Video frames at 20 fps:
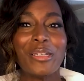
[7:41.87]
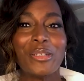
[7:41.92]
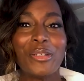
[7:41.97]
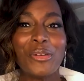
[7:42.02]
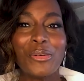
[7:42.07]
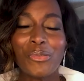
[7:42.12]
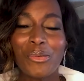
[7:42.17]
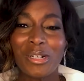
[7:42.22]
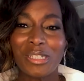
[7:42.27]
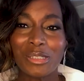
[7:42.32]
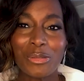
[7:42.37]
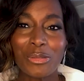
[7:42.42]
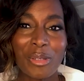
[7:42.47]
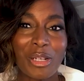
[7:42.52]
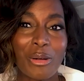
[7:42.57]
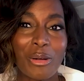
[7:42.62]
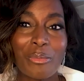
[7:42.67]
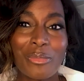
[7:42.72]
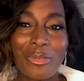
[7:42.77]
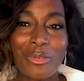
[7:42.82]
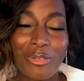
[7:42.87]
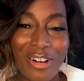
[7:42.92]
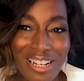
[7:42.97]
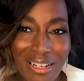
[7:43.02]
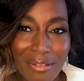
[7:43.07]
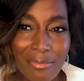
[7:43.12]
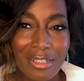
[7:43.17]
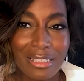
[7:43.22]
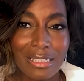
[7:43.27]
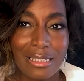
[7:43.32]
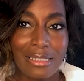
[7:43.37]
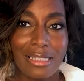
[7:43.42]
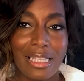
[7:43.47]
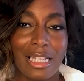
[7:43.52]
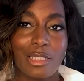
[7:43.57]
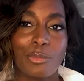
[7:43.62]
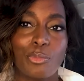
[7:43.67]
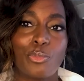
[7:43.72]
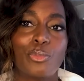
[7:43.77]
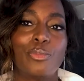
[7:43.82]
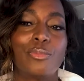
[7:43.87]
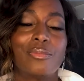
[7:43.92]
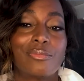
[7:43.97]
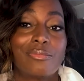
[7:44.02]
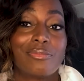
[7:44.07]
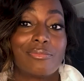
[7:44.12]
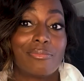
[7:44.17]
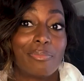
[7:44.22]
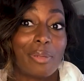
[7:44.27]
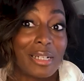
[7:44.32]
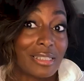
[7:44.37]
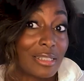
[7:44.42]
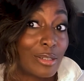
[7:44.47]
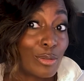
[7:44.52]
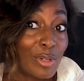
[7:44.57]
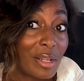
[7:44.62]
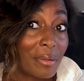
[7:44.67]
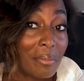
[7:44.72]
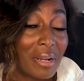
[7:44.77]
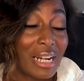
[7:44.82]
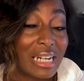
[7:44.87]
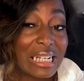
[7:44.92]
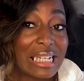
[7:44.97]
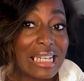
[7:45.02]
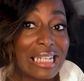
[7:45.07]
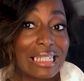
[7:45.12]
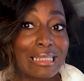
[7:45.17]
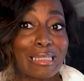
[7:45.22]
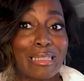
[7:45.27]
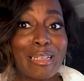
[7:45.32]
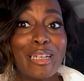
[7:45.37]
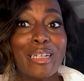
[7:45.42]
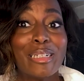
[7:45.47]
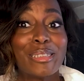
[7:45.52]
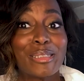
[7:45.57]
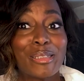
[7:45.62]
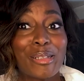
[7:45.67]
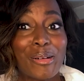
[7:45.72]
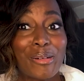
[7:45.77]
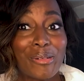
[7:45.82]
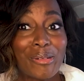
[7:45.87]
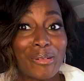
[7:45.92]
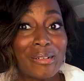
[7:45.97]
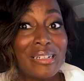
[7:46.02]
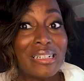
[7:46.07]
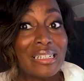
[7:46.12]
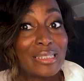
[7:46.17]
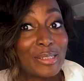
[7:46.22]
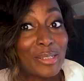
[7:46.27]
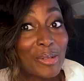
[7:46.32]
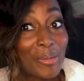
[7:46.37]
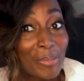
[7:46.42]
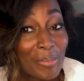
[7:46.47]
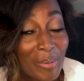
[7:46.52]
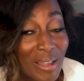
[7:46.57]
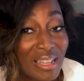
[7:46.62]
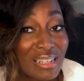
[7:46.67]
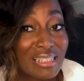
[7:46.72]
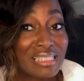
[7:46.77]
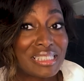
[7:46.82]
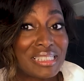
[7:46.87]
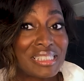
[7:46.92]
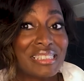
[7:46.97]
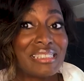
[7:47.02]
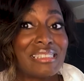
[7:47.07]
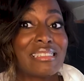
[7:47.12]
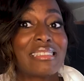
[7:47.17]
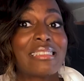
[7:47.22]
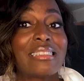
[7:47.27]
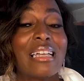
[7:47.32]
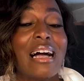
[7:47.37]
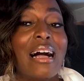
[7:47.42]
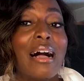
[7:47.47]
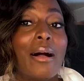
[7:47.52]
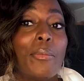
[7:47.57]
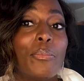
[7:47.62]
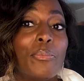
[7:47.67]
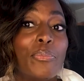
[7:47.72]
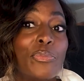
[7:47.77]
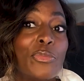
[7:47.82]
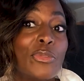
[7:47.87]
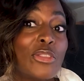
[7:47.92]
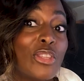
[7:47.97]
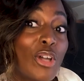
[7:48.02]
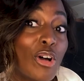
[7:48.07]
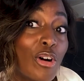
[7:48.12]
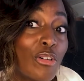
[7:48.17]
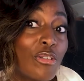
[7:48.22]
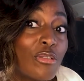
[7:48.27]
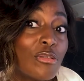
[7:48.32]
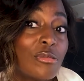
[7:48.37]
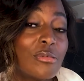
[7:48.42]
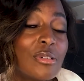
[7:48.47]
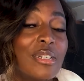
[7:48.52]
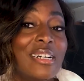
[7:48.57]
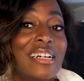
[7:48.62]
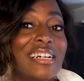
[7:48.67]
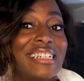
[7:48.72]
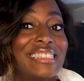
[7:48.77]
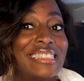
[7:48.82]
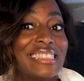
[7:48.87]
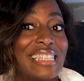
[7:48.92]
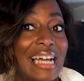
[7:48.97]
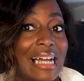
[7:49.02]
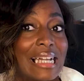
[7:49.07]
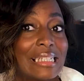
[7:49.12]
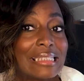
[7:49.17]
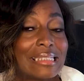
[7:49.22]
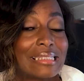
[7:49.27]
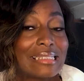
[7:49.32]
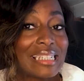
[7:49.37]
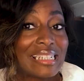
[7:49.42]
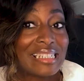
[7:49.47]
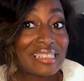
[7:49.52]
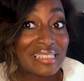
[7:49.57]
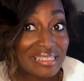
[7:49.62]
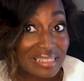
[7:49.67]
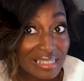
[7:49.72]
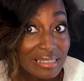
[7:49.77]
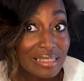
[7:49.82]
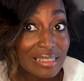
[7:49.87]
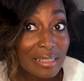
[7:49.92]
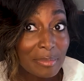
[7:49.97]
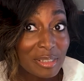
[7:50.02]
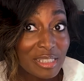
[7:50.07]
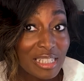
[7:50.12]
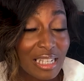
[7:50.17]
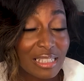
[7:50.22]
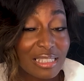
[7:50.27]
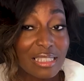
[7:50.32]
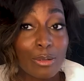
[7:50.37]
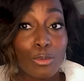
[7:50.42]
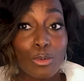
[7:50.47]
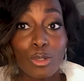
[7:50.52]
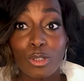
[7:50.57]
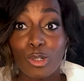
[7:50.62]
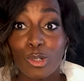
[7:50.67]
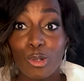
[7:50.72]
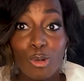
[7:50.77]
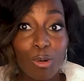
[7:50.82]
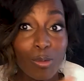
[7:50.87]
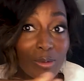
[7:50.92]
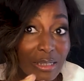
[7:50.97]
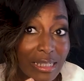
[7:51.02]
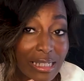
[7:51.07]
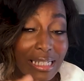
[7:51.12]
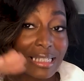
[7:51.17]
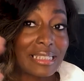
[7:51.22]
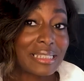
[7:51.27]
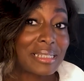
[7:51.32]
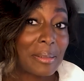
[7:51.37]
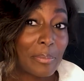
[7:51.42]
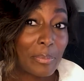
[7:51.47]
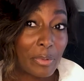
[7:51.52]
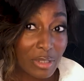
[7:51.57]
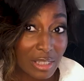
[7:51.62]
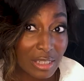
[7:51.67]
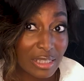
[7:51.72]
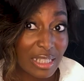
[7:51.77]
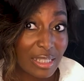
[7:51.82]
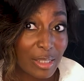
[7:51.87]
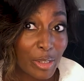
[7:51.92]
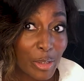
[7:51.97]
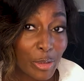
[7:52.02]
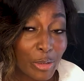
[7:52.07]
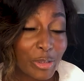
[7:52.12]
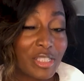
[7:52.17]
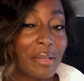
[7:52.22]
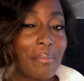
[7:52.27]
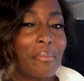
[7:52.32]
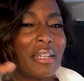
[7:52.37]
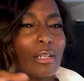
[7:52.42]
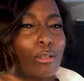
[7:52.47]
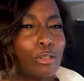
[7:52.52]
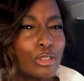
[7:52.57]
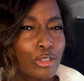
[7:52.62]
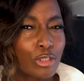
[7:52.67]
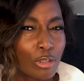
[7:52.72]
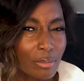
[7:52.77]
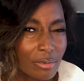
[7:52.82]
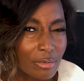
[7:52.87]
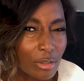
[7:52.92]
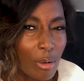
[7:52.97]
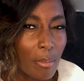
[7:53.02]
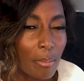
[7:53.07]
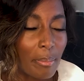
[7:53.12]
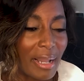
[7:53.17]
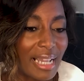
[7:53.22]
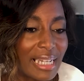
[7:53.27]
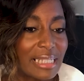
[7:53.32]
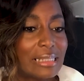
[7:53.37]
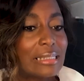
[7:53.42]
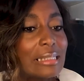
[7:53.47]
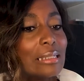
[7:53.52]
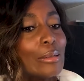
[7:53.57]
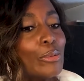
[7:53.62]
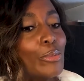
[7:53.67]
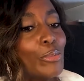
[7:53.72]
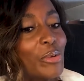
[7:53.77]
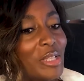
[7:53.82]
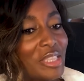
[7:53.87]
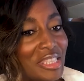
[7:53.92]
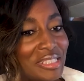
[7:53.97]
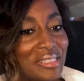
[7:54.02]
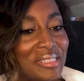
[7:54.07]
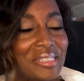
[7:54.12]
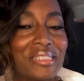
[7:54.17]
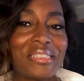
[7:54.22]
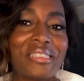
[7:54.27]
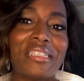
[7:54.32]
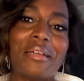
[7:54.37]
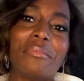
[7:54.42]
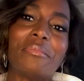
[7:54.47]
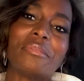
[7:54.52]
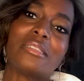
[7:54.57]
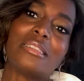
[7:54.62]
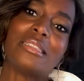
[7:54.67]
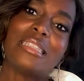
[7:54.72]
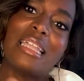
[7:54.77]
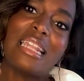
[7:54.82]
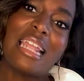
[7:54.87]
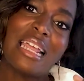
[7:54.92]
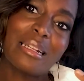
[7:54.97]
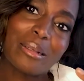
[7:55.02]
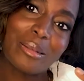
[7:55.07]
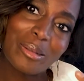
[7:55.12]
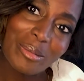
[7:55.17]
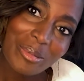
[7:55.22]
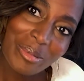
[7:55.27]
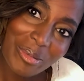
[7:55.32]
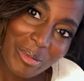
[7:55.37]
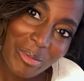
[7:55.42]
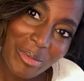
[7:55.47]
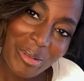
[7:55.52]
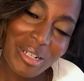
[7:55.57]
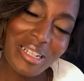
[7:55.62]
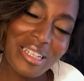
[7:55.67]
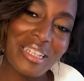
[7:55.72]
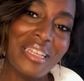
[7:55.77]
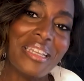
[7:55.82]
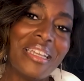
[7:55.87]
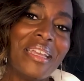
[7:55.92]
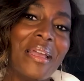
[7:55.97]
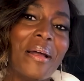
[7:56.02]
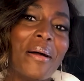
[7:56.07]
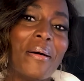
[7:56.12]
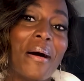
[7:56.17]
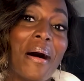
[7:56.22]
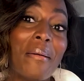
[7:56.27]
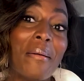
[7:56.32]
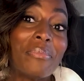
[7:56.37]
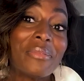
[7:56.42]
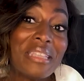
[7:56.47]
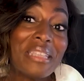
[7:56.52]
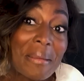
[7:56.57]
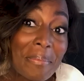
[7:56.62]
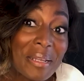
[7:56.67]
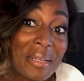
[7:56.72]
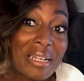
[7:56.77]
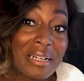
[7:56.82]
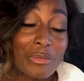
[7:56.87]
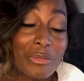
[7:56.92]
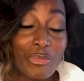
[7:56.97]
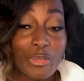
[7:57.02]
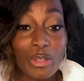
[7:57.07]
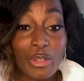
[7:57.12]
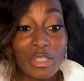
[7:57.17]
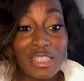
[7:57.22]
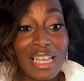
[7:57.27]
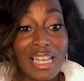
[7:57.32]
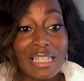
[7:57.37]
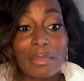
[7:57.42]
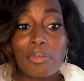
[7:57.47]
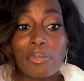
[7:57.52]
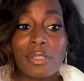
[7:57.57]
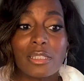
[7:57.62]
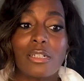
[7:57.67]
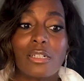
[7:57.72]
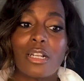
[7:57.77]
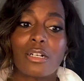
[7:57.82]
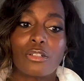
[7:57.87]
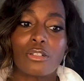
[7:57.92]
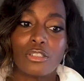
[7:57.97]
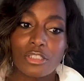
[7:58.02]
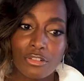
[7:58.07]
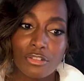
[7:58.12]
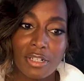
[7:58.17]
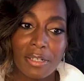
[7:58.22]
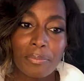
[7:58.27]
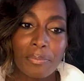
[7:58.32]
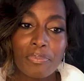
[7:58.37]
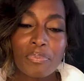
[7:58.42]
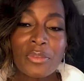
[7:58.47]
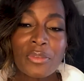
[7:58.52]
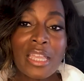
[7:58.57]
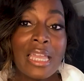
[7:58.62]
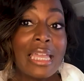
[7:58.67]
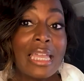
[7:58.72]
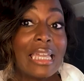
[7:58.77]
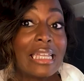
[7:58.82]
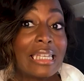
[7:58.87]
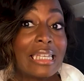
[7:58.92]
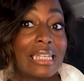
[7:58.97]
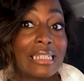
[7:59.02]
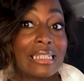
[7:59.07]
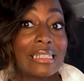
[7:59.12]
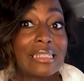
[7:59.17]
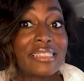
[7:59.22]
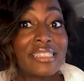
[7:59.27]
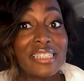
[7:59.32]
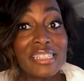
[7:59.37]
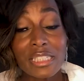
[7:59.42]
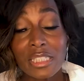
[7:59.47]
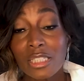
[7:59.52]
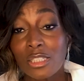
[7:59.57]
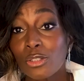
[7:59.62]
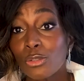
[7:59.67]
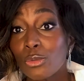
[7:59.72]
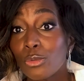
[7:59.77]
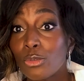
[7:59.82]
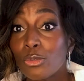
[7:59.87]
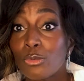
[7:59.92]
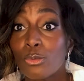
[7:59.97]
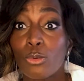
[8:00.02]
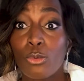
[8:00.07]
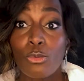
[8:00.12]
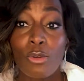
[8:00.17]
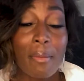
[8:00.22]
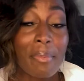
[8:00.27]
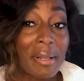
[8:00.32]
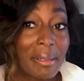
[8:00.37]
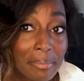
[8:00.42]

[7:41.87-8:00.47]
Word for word: You want to become relevant in that particular market. So you better just um, know that there is systems yet that work globally and it's important that you use them but also combine with the systems that are really uh, typical from that particular country and just to wrap